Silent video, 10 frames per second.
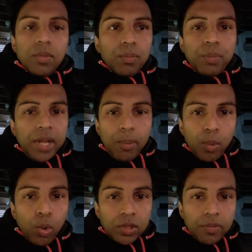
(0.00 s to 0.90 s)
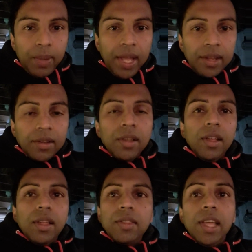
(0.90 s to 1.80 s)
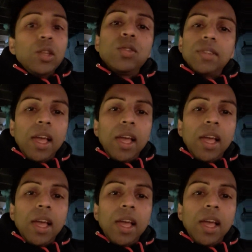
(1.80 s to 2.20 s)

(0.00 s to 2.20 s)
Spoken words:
bring up a point of pain? Then you just